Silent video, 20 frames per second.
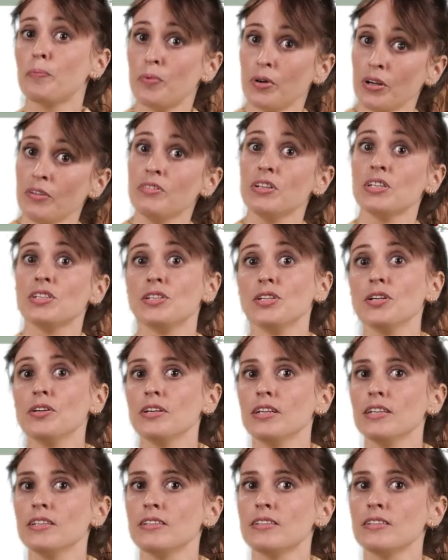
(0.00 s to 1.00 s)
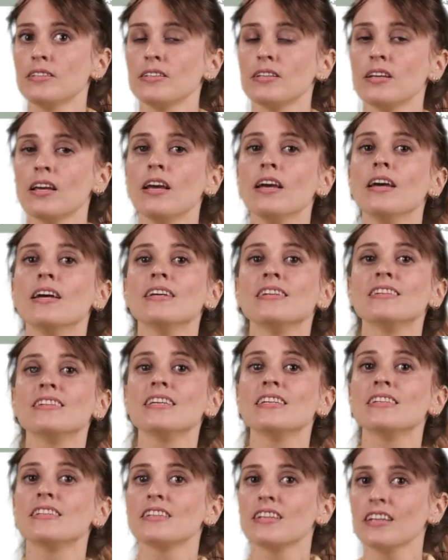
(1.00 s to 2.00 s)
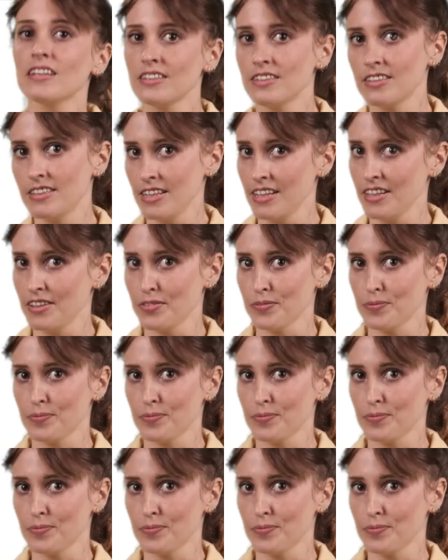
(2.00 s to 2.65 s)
previous units. Disgusting.